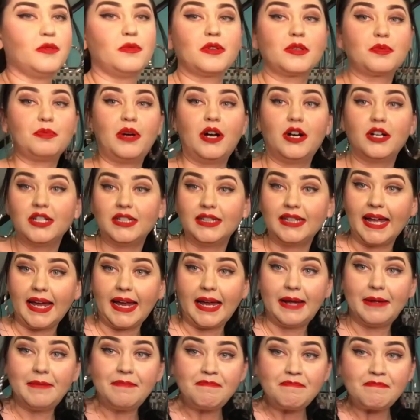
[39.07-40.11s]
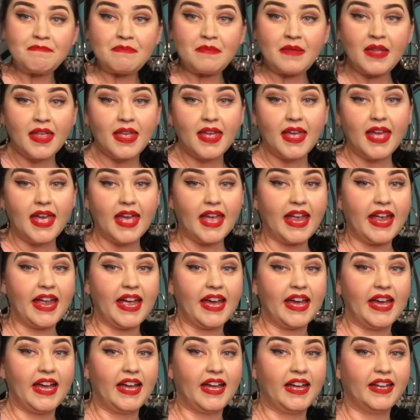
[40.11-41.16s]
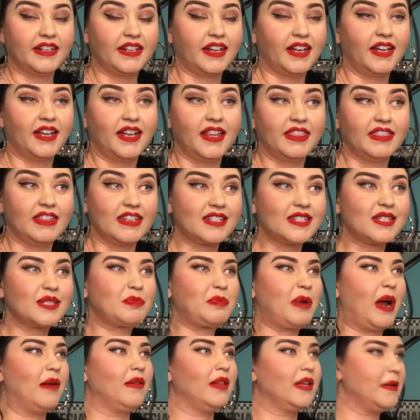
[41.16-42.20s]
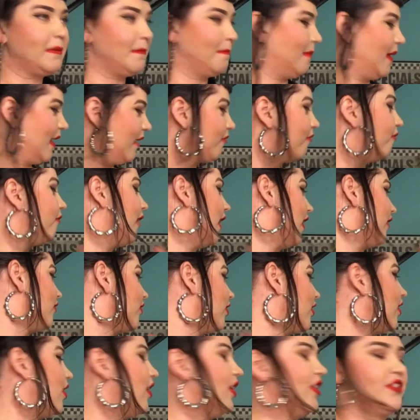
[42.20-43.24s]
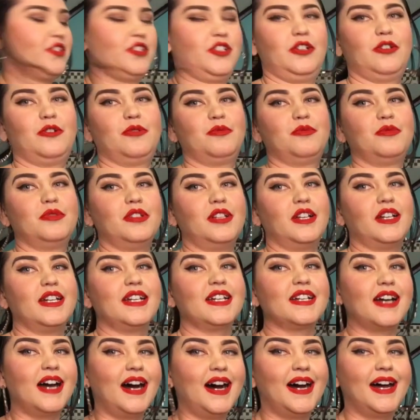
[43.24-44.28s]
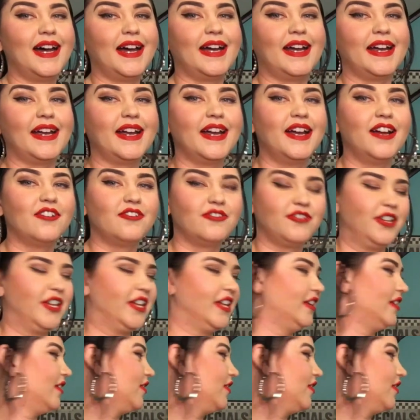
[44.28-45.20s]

was Punk Leia, and this is probably my favorite costume. Like, I freaking